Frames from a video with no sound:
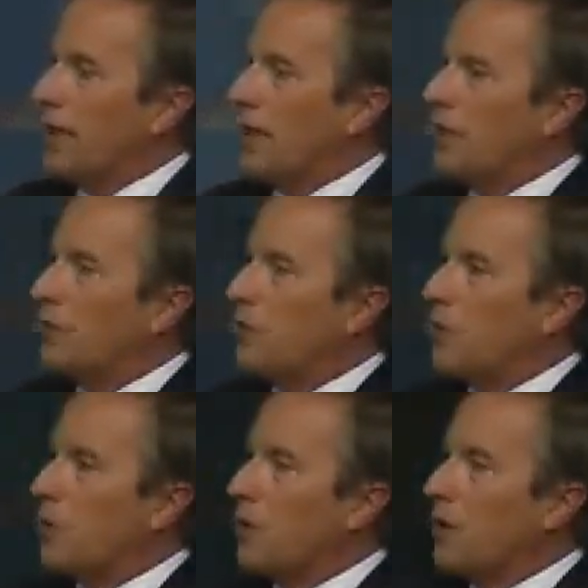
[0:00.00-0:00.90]
and
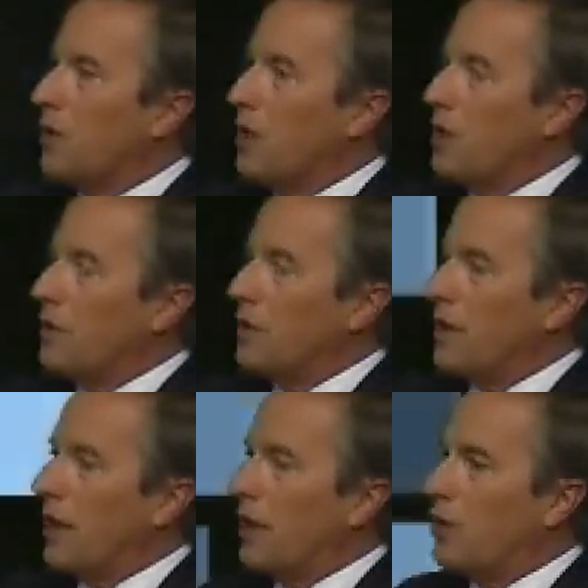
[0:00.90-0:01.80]
for
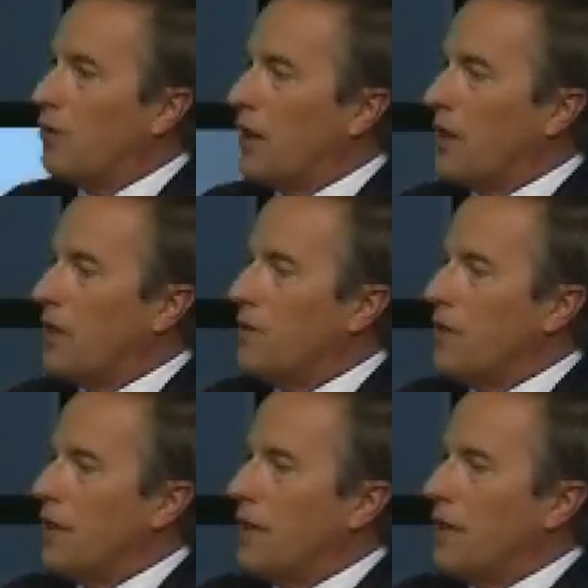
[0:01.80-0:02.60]
Cuero,